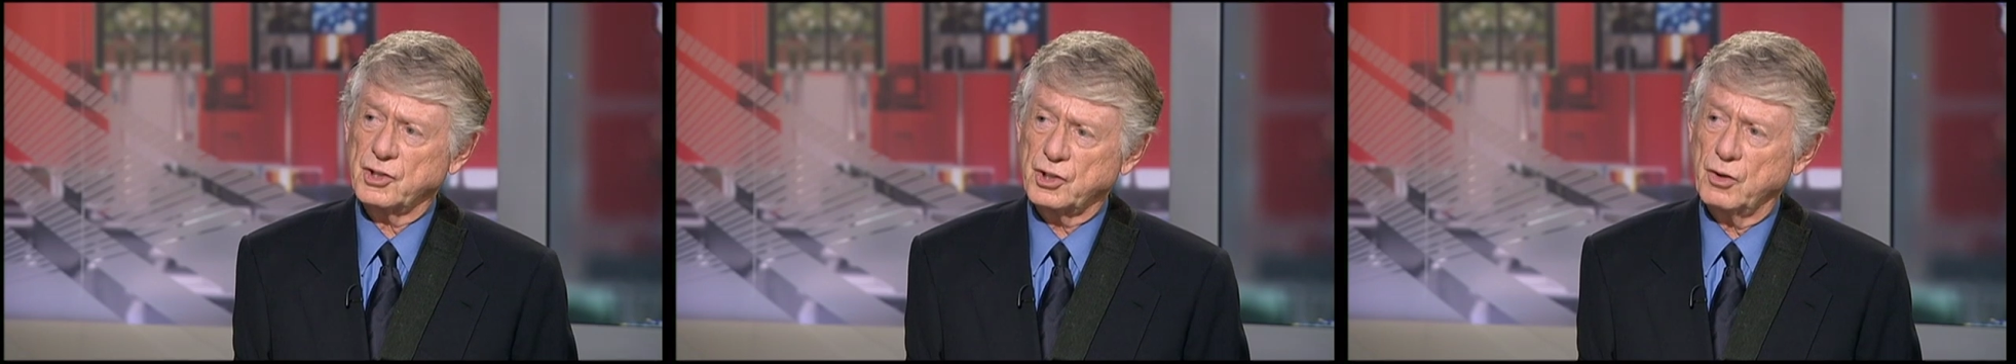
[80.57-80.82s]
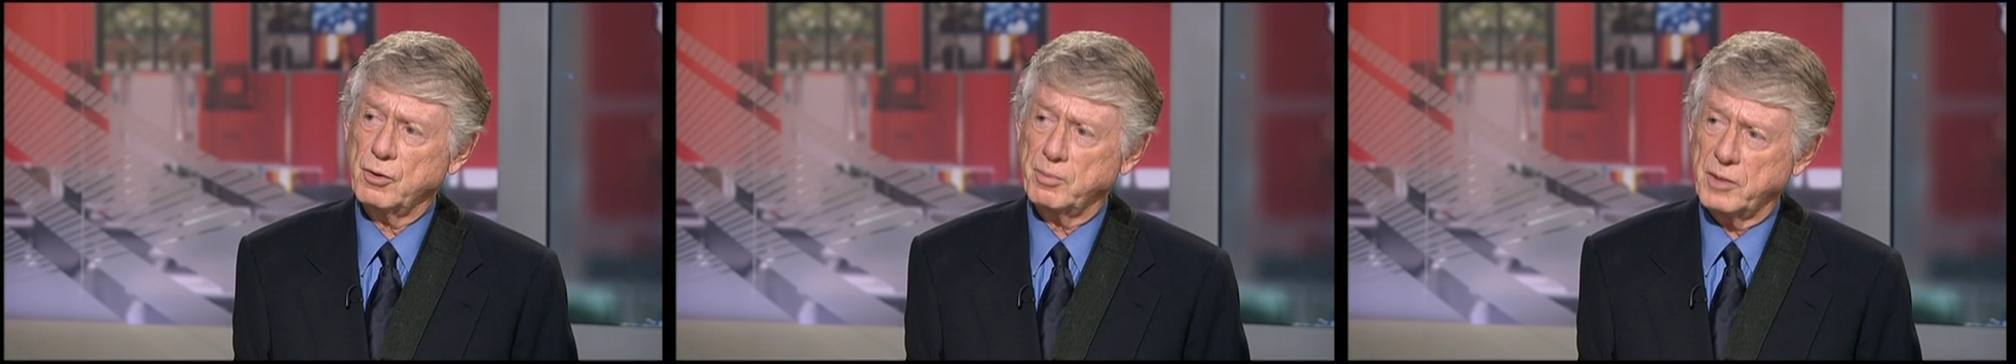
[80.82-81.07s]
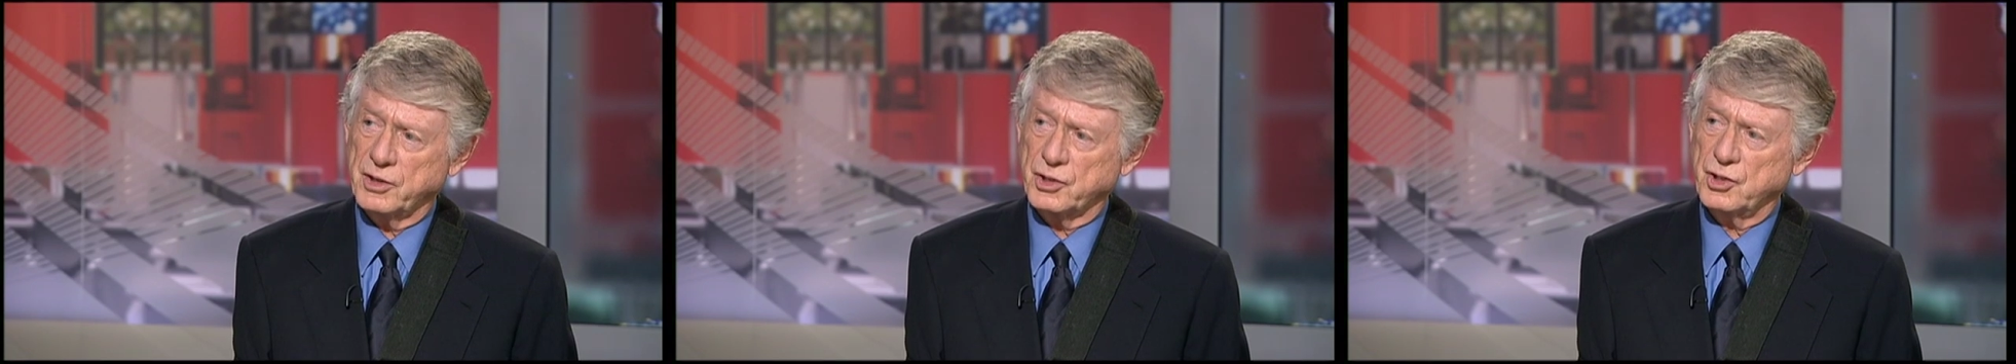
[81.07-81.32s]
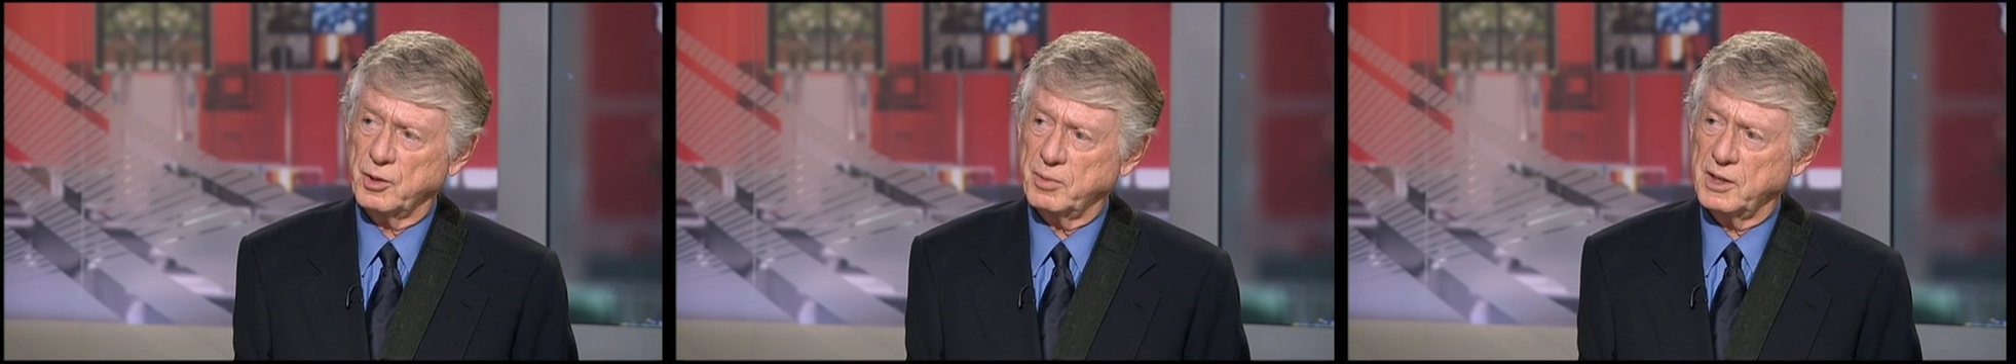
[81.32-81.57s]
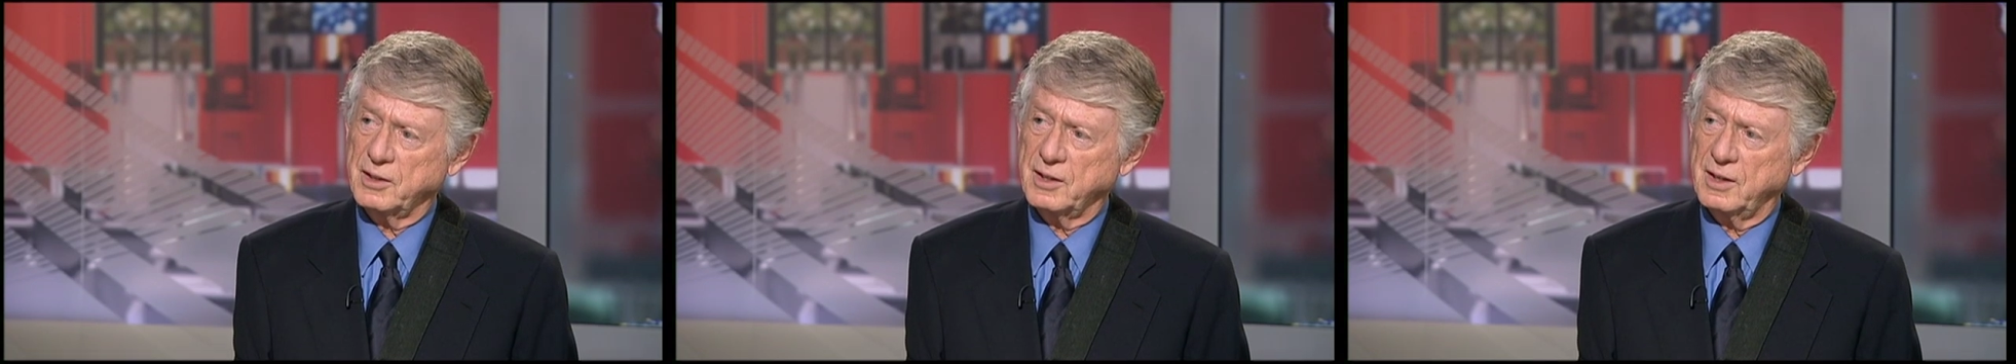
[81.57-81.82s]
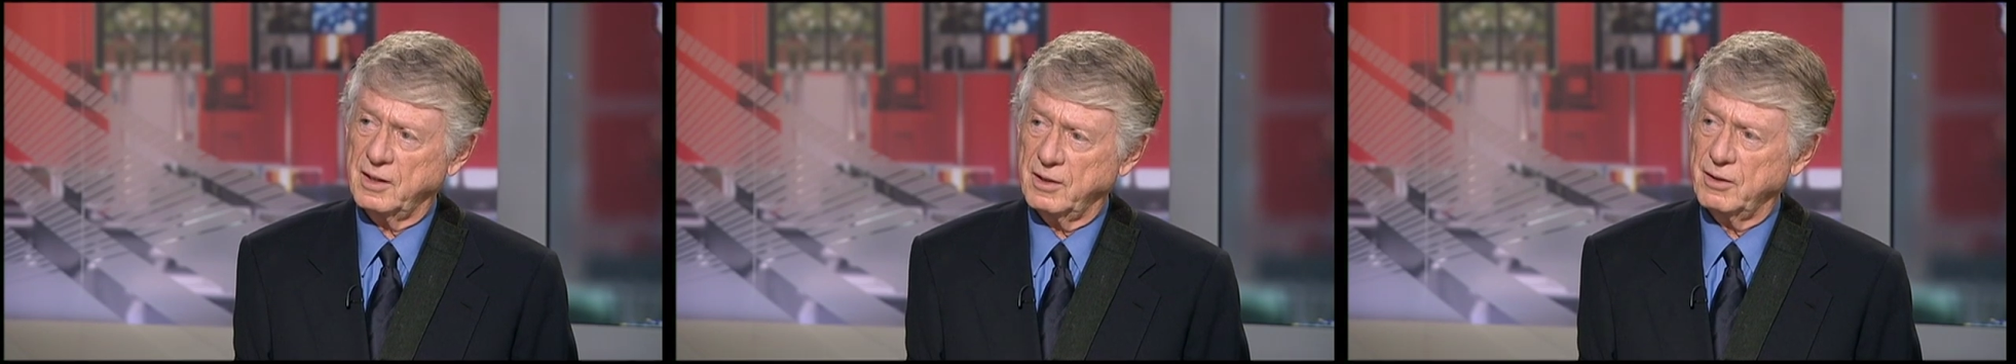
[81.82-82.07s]
so much about
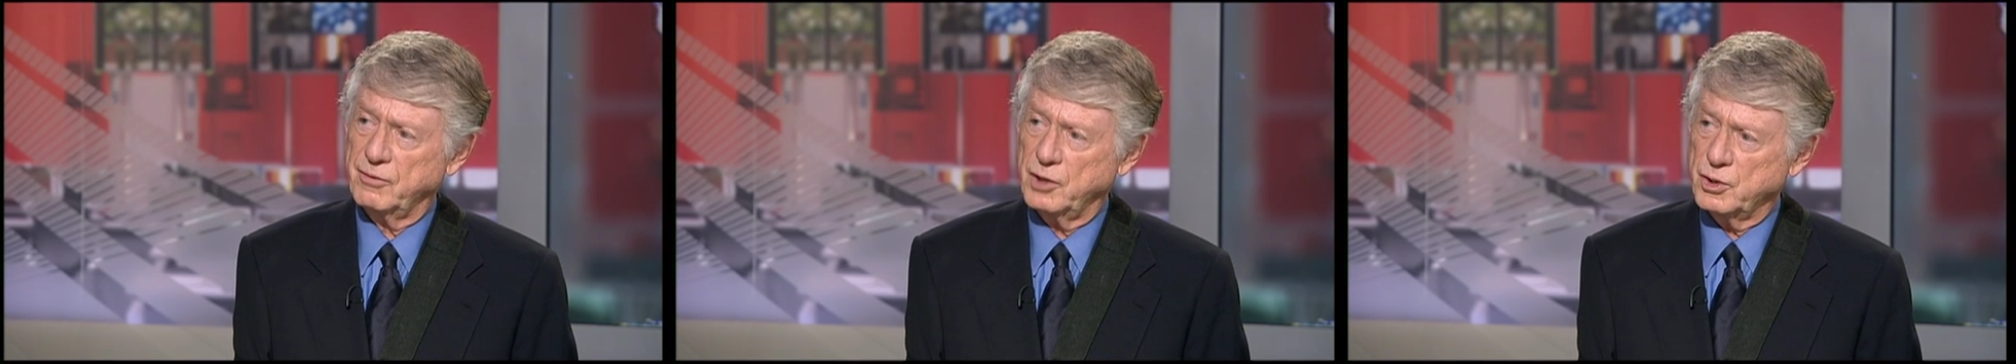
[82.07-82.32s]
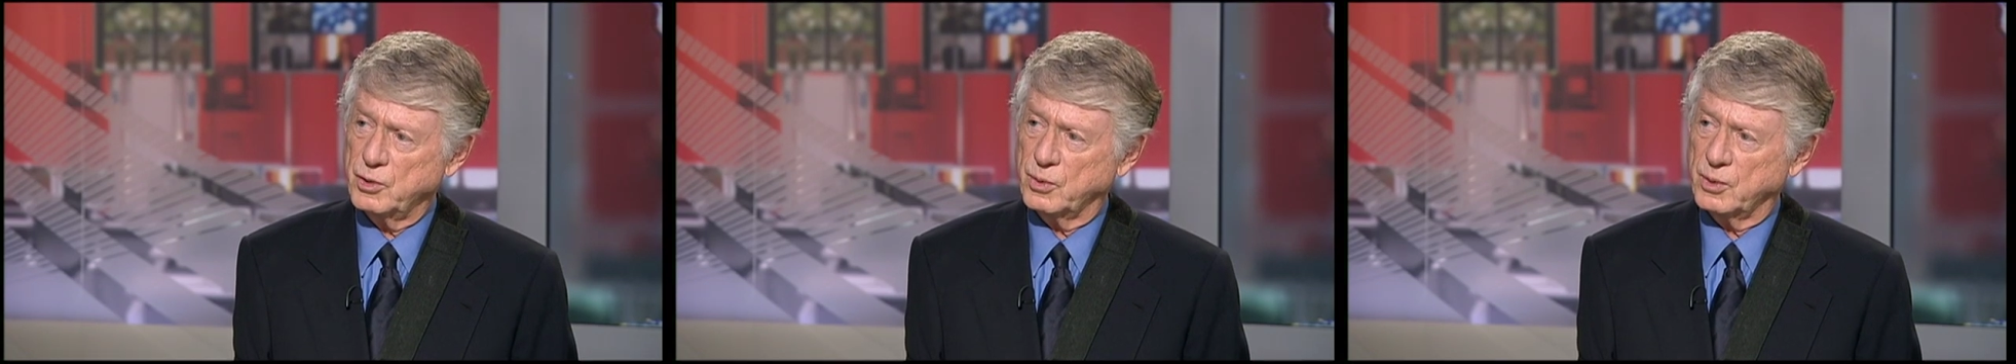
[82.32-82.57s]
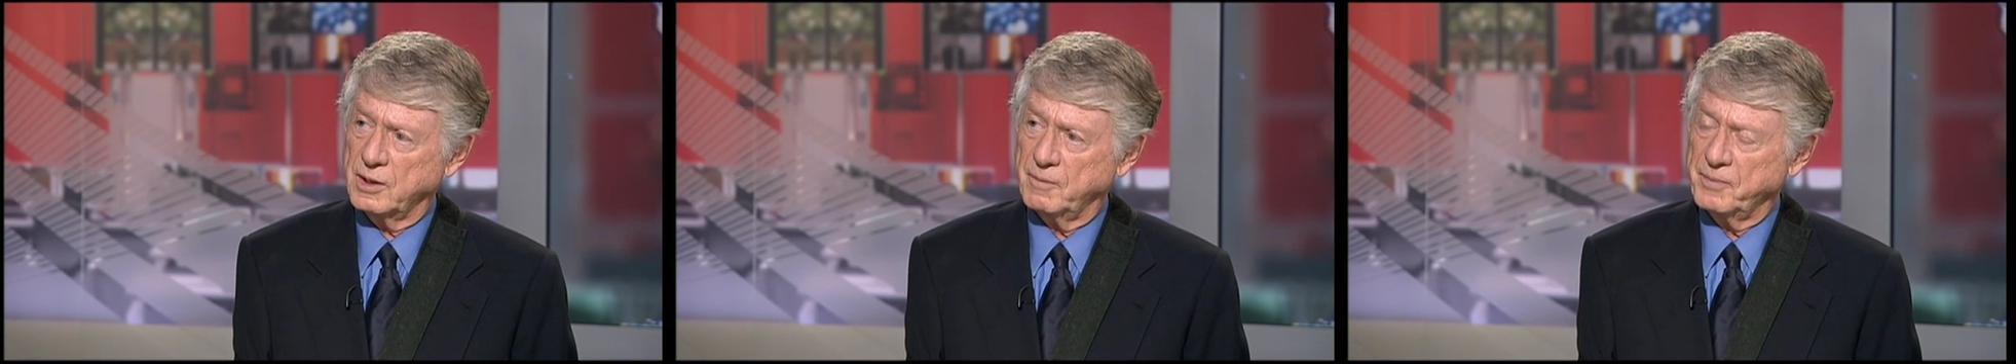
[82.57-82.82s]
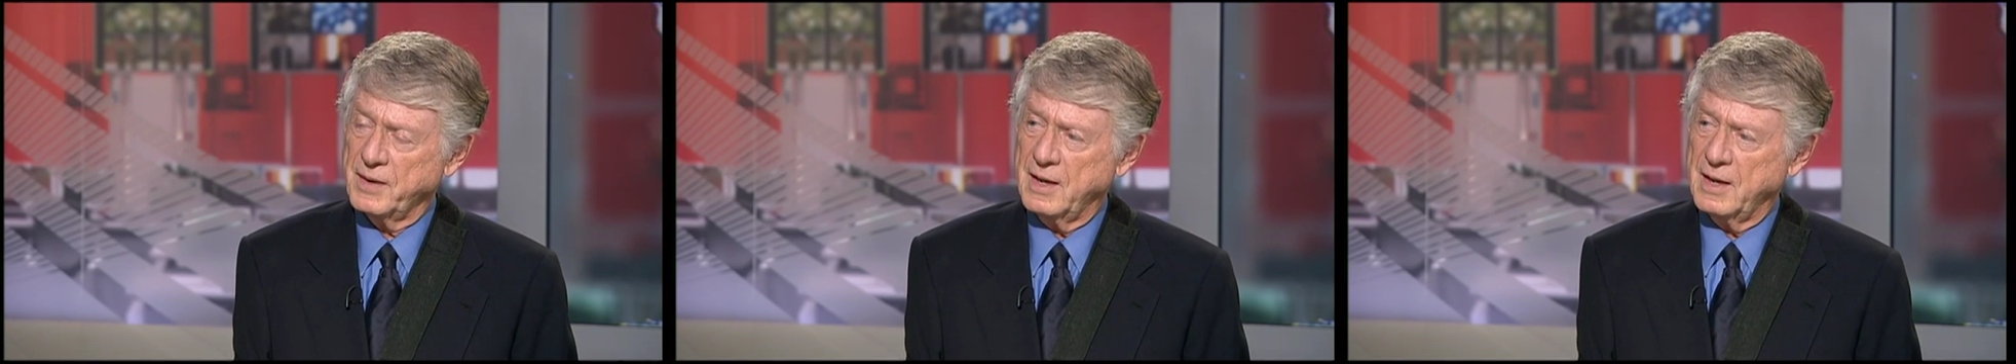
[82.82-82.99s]
the individual,